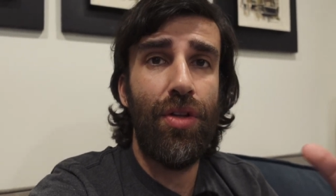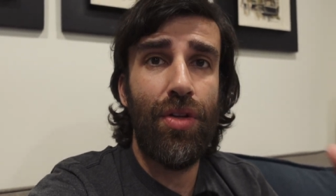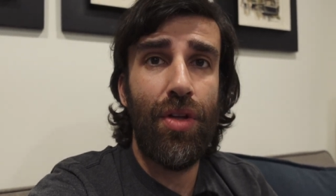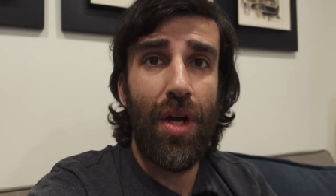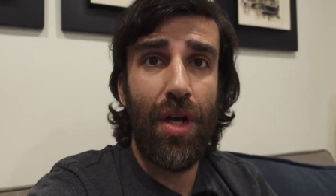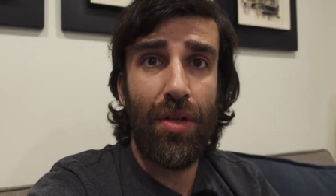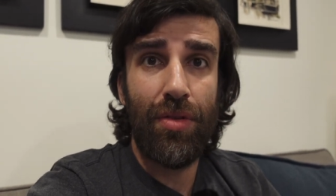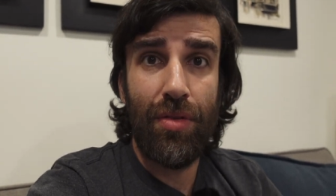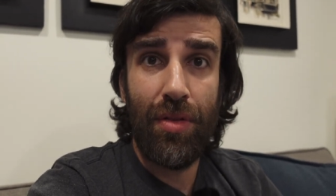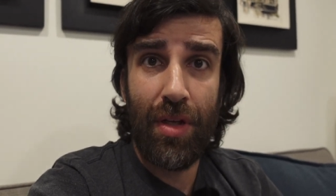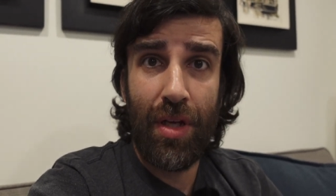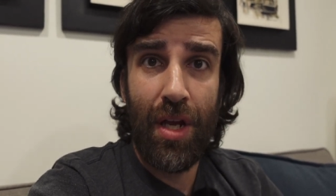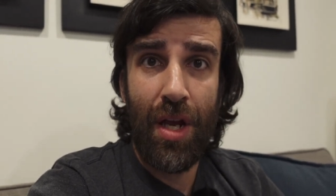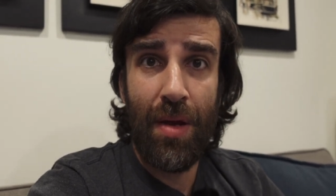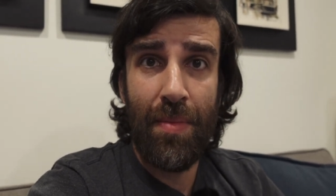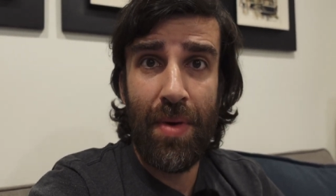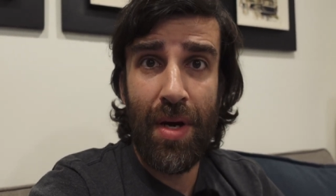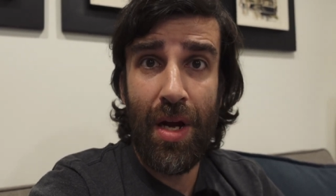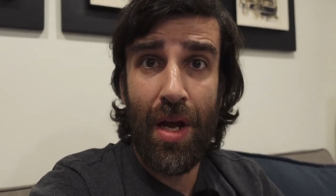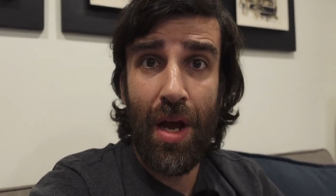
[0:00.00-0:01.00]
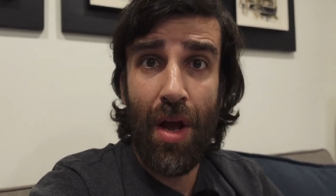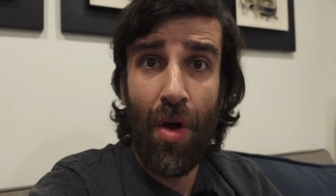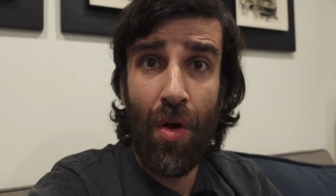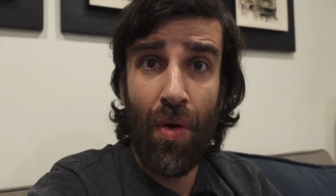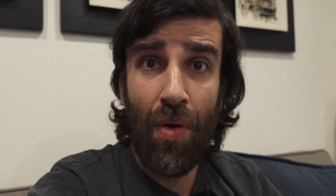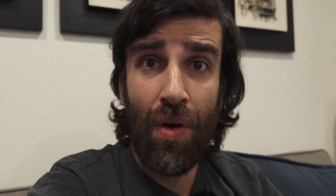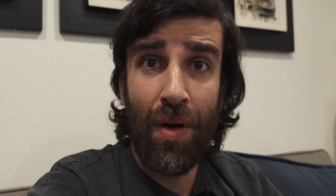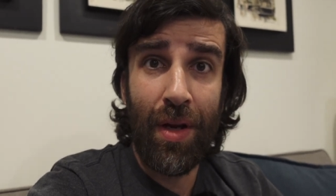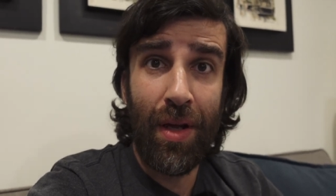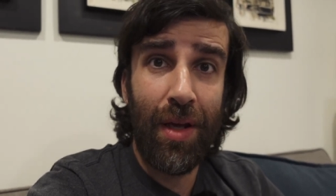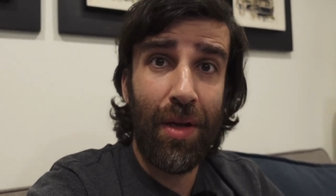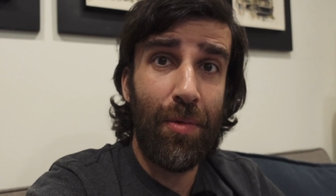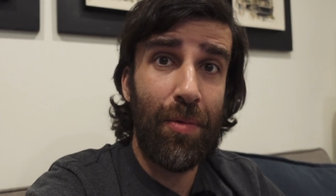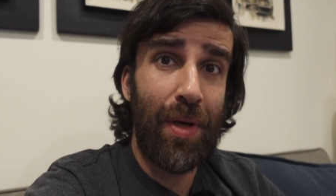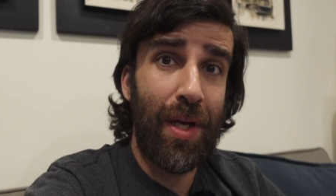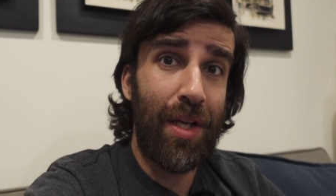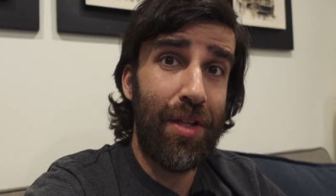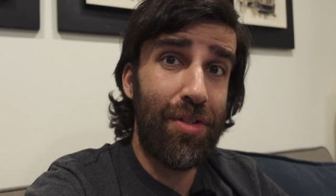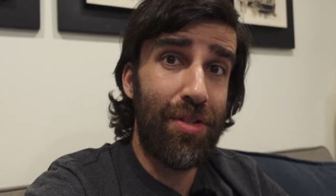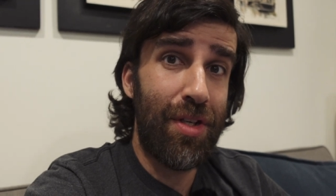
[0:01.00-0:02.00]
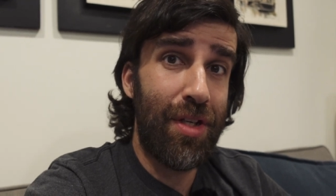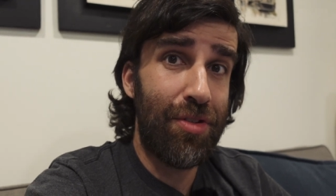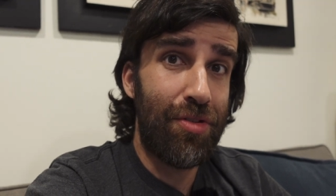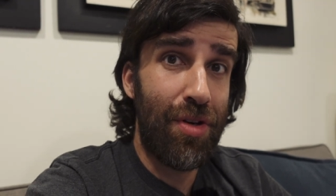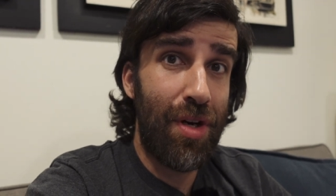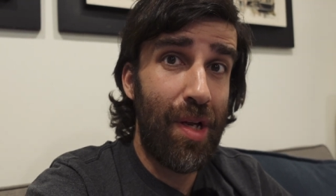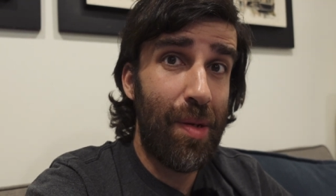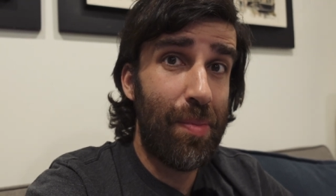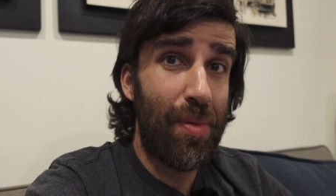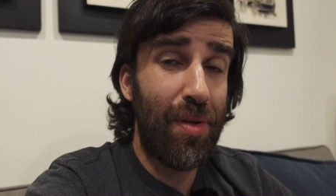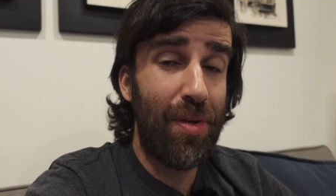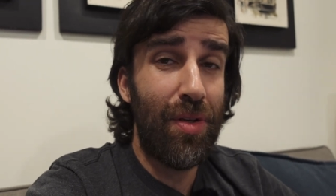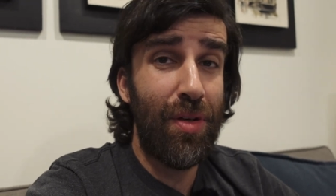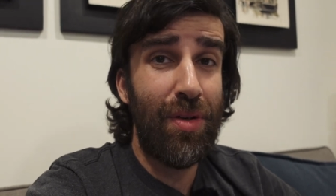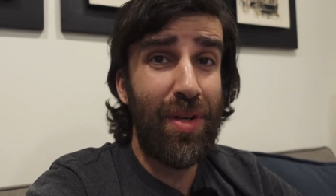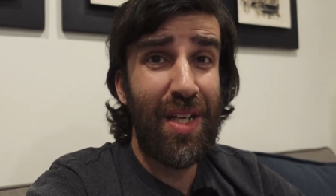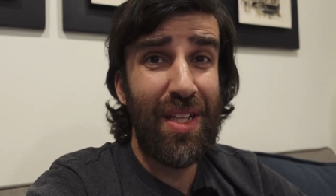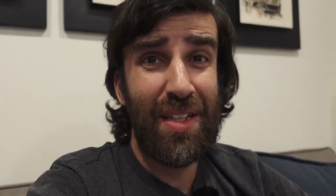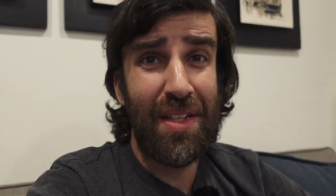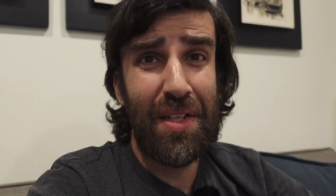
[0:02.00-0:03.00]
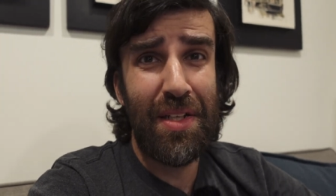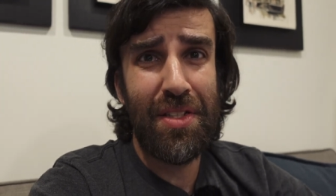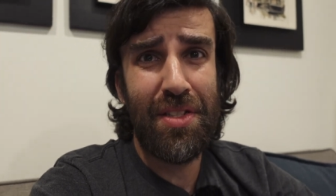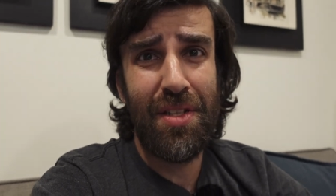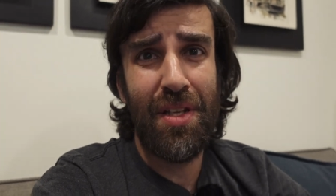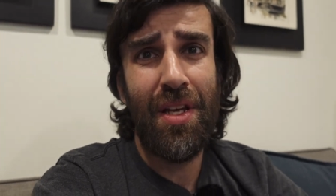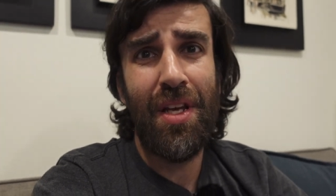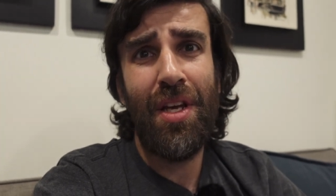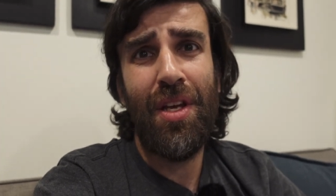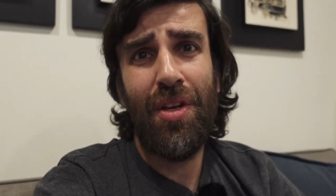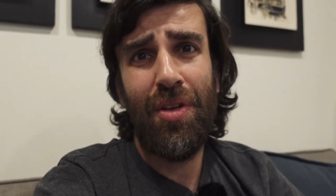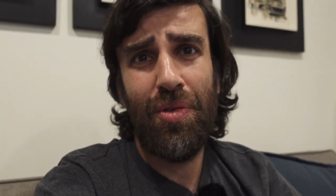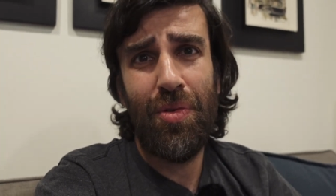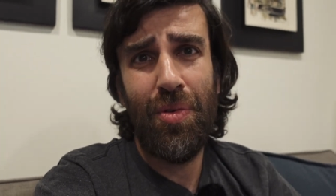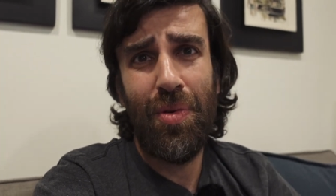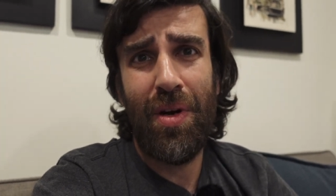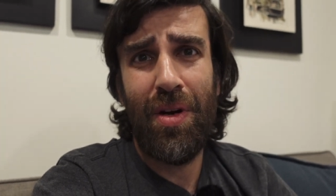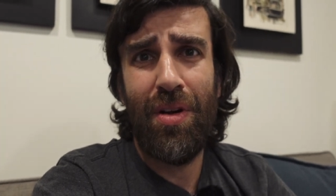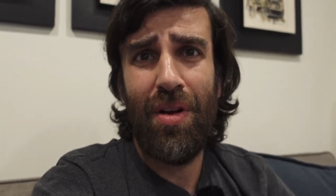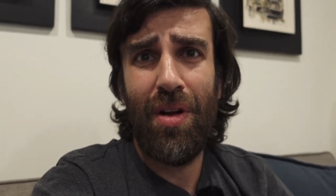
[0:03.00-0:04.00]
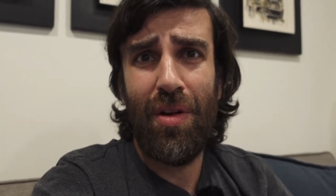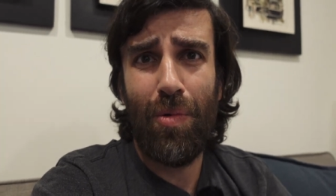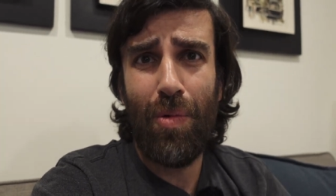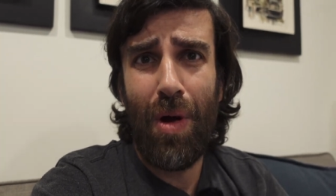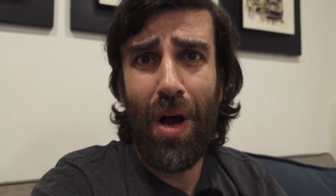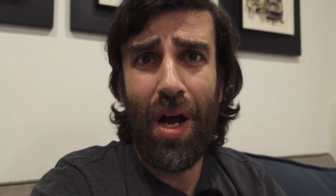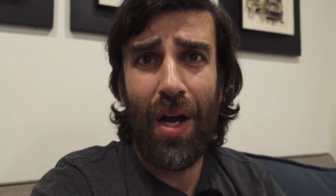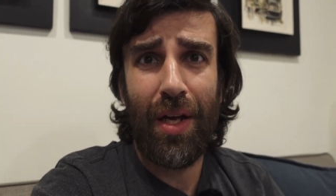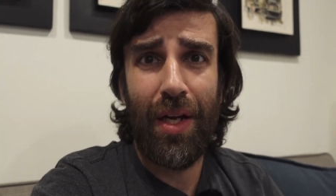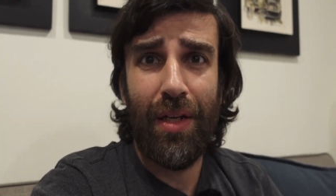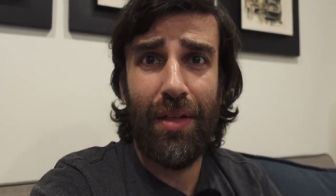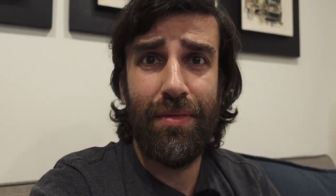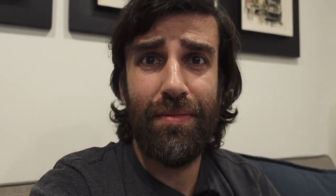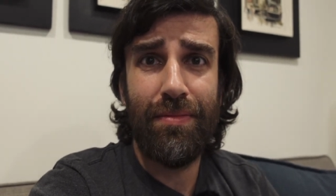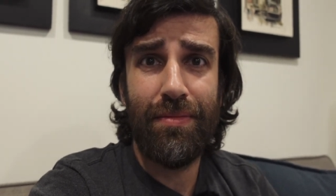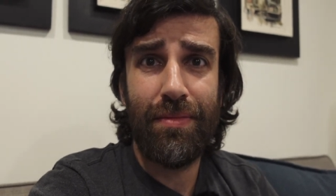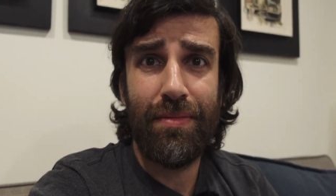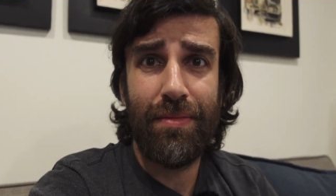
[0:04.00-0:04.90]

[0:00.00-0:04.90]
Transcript: talk to the camera only when it's on a tripod or at least you are not walking.